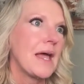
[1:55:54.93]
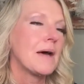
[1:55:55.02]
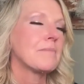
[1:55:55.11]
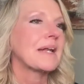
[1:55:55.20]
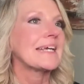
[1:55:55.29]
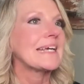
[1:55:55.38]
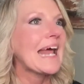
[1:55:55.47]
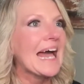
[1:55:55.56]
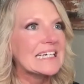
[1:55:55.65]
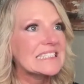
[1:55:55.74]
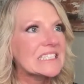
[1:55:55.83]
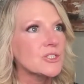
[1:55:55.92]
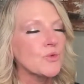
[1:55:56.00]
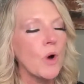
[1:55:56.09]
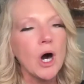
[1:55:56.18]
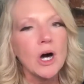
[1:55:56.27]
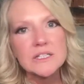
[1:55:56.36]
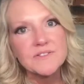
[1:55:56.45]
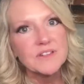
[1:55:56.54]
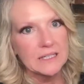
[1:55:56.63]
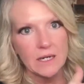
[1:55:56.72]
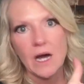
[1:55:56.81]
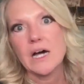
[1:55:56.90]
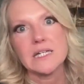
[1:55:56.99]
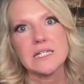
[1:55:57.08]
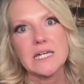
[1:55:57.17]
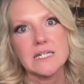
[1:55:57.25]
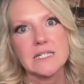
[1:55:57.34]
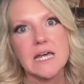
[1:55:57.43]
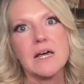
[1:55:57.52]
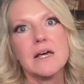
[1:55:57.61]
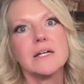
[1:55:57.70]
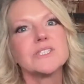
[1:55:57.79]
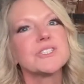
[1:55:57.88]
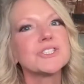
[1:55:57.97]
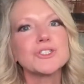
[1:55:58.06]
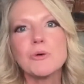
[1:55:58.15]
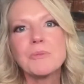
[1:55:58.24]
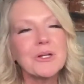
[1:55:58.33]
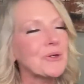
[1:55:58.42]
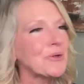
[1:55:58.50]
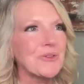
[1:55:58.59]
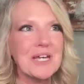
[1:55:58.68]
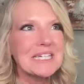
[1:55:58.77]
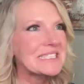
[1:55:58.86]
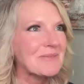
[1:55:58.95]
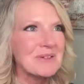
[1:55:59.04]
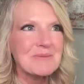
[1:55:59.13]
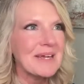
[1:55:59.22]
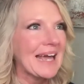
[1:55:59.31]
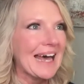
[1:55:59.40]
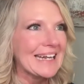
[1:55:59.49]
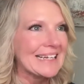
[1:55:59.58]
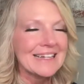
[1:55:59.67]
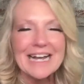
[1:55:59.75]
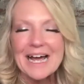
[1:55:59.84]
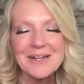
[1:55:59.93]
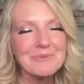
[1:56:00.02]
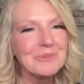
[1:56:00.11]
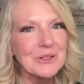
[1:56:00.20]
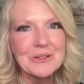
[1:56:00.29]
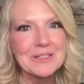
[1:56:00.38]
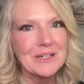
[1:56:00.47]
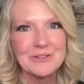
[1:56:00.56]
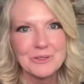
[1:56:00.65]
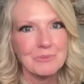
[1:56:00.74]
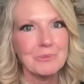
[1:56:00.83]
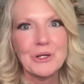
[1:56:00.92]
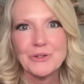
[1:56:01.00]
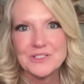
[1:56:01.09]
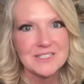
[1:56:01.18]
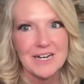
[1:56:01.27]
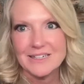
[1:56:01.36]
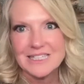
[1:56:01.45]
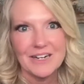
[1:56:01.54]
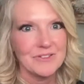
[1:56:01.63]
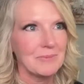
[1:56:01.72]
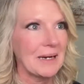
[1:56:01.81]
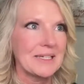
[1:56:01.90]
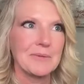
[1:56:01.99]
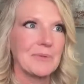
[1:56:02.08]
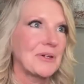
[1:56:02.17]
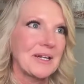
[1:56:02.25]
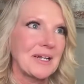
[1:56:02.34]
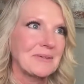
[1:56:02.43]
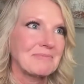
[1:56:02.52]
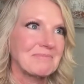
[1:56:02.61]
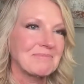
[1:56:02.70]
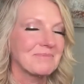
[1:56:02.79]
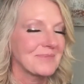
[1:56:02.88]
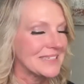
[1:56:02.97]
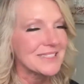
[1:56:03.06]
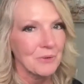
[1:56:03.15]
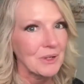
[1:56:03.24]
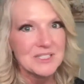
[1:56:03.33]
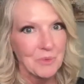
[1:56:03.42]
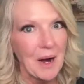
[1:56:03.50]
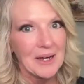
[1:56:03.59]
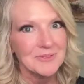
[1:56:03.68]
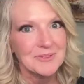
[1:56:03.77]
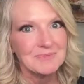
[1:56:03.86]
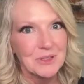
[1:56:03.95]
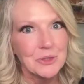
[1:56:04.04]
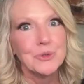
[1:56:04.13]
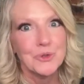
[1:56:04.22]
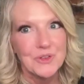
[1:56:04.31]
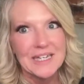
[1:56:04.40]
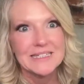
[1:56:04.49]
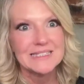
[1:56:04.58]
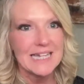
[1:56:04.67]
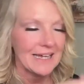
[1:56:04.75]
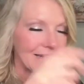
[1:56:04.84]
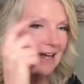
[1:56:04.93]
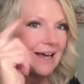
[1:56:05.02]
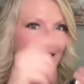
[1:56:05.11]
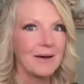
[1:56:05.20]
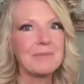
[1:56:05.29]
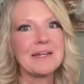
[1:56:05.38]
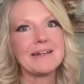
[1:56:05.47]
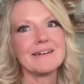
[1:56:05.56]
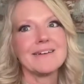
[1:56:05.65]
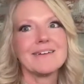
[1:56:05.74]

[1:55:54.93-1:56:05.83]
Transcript: but I get access to all of the content. It's just so many cool things I'm going to be adding. Like, I am literally going to blow the socks off of my community. It's wild. The cool things that, I mean,